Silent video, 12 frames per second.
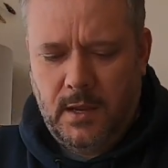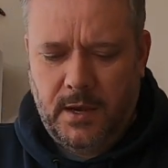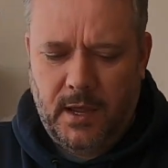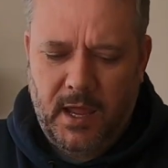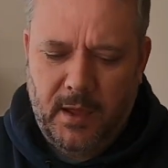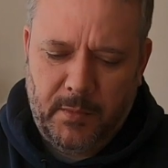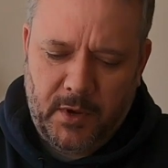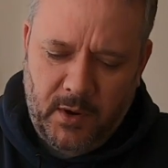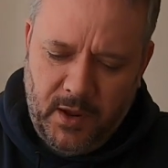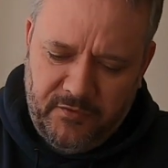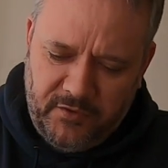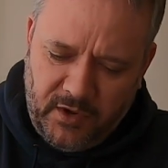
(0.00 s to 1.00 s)
And I am going to
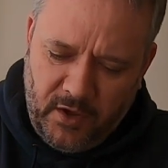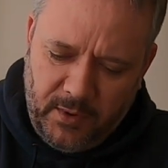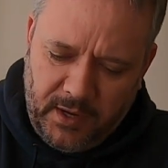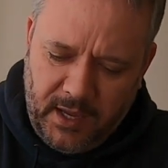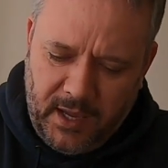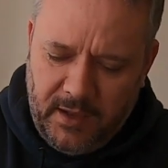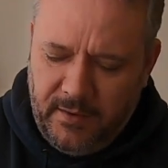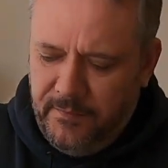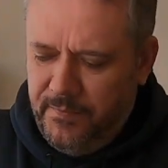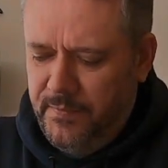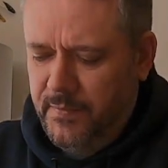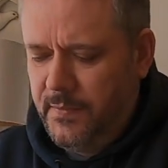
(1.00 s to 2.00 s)
have to go and get
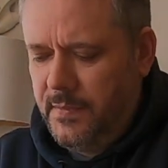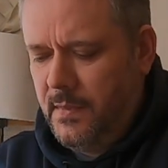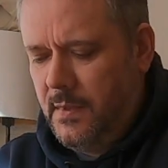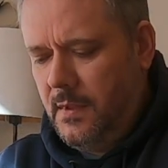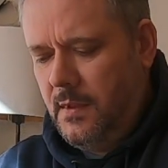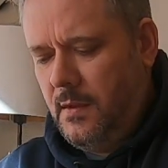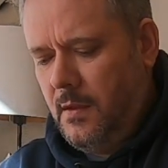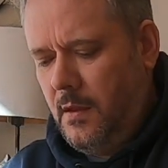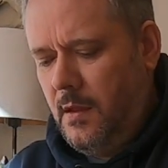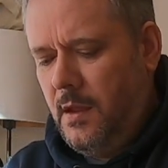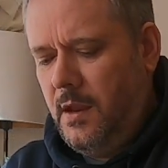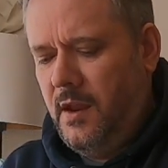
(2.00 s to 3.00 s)

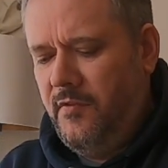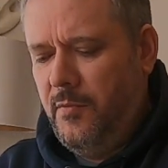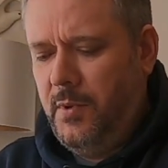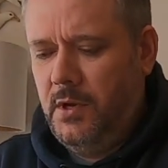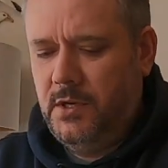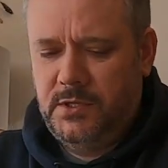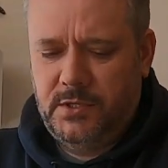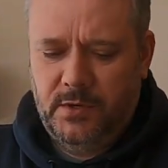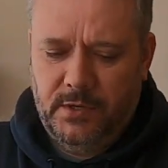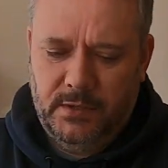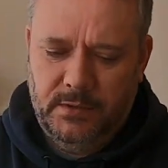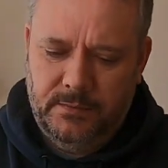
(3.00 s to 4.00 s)
another pot of
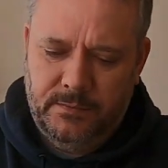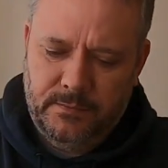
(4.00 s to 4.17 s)
soil.